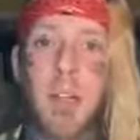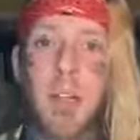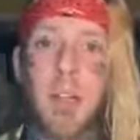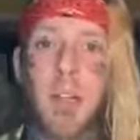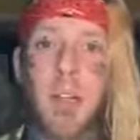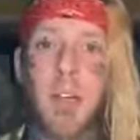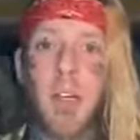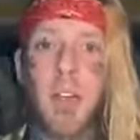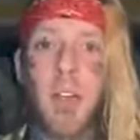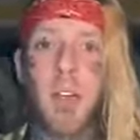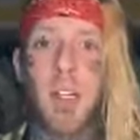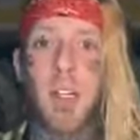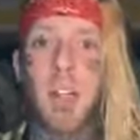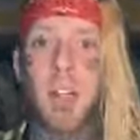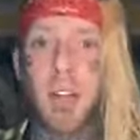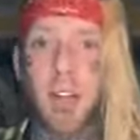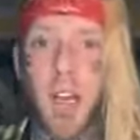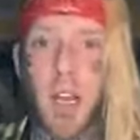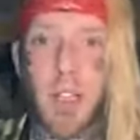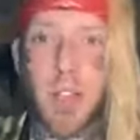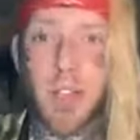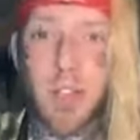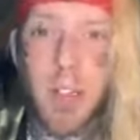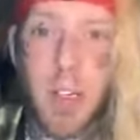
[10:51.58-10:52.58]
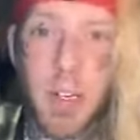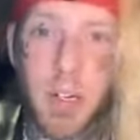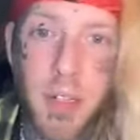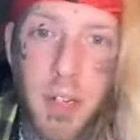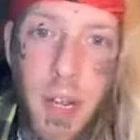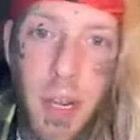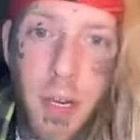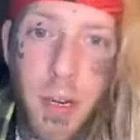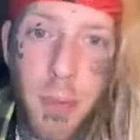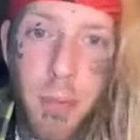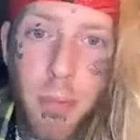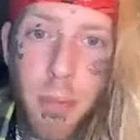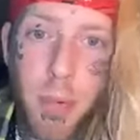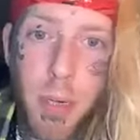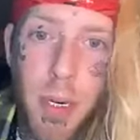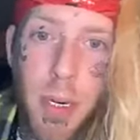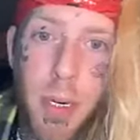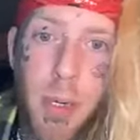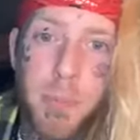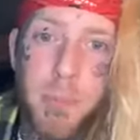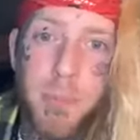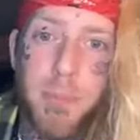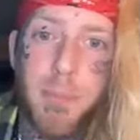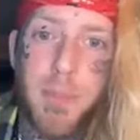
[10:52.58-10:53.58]
as concisely as I can put
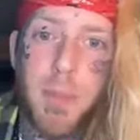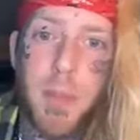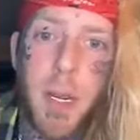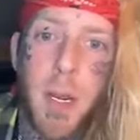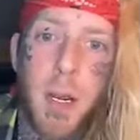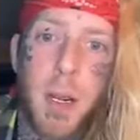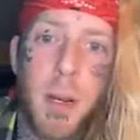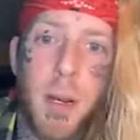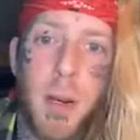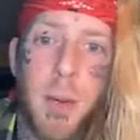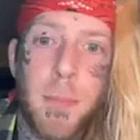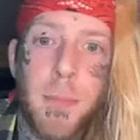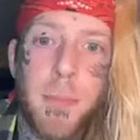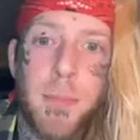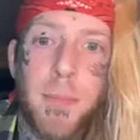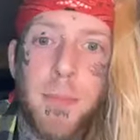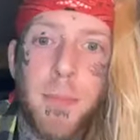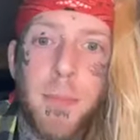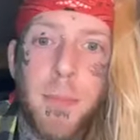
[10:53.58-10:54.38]
it. Um,